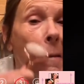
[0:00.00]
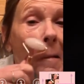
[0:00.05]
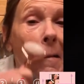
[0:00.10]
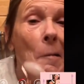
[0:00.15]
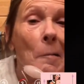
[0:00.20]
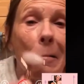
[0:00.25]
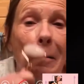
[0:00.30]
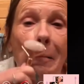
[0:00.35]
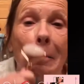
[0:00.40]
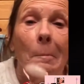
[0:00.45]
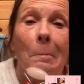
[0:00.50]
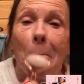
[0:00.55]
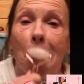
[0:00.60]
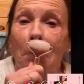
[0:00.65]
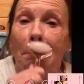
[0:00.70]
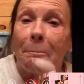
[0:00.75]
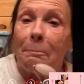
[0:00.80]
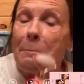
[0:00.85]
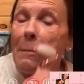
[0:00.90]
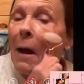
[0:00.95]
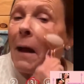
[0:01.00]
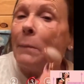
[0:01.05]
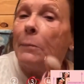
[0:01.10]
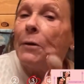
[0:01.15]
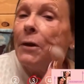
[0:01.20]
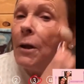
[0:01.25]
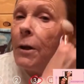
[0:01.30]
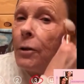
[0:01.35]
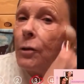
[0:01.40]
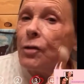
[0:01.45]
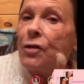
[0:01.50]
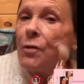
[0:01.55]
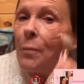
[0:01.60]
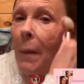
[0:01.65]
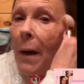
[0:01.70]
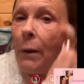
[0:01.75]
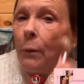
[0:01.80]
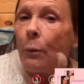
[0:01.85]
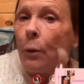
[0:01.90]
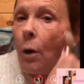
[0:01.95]
a little bit,
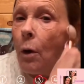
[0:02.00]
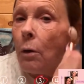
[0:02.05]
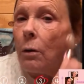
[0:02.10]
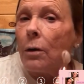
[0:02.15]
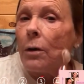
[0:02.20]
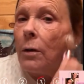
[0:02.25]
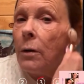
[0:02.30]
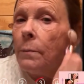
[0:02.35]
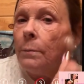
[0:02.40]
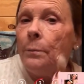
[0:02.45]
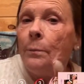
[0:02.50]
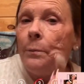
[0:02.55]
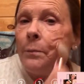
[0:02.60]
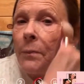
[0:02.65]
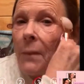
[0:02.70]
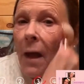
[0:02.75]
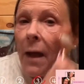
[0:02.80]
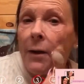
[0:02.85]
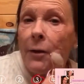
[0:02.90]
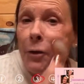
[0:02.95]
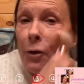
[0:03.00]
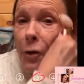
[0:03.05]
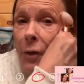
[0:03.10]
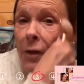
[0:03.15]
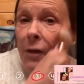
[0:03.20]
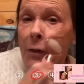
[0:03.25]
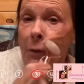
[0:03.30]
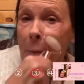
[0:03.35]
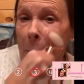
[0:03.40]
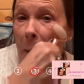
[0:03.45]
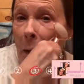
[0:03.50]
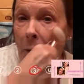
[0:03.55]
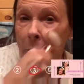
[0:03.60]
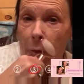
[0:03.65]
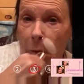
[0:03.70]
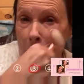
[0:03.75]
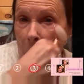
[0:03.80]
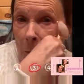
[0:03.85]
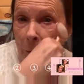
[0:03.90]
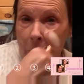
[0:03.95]
I'm going to use my roller. I
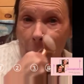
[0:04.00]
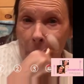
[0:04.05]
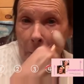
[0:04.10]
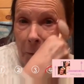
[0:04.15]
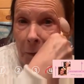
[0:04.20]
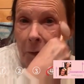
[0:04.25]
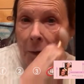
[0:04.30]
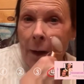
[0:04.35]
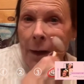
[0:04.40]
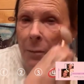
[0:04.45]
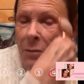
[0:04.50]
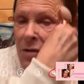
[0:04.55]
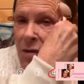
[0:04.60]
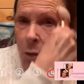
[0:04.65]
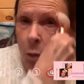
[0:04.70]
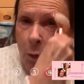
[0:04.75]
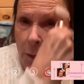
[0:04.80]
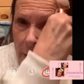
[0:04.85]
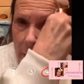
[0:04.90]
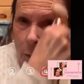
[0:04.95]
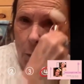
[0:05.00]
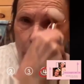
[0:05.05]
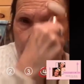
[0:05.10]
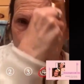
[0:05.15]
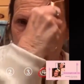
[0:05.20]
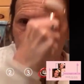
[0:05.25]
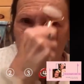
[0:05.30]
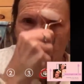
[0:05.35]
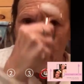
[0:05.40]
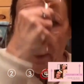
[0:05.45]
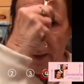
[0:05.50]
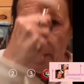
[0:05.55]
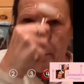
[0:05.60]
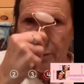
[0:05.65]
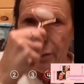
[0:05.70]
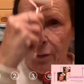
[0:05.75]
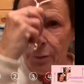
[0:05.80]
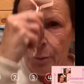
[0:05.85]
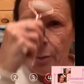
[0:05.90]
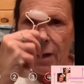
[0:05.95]
do this about 2 or 3 times a week
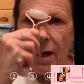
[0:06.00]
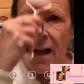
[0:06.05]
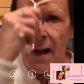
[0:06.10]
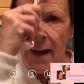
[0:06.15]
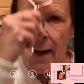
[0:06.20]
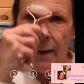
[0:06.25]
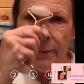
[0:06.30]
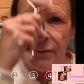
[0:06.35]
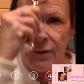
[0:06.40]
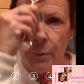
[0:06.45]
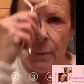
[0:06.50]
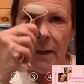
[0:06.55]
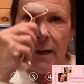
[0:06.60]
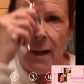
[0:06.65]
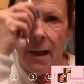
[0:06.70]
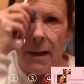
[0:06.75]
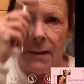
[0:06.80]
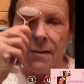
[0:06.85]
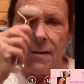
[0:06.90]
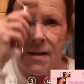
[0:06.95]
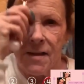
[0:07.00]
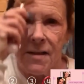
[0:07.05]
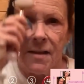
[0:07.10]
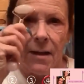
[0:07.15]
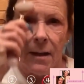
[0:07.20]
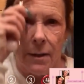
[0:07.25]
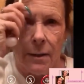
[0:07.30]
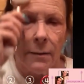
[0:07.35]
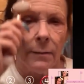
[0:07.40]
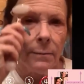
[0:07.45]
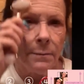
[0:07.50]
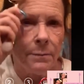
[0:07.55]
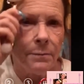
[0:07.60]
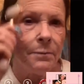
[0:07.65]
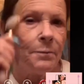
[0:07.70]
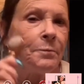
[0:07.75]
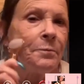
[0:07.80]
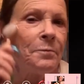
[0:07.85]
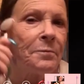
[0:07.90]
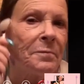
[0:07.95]
when I remember, but I have to be
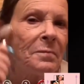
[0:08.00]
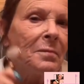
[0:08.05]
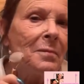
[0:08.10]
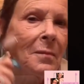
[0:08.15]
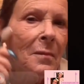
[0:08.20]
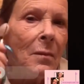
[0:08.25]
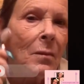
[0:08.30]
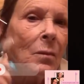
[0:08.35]
honest here.